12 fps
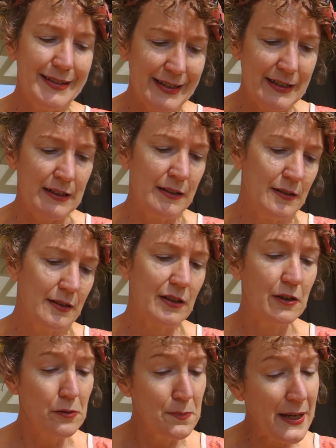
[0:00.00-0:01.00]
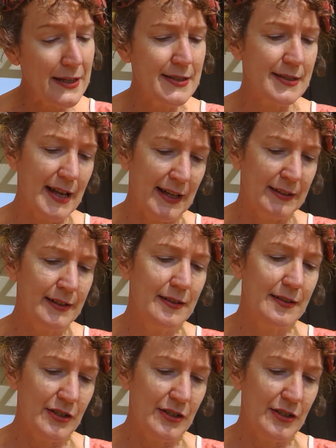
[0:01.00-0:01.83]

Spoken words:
Dinner. Cold meat and salad.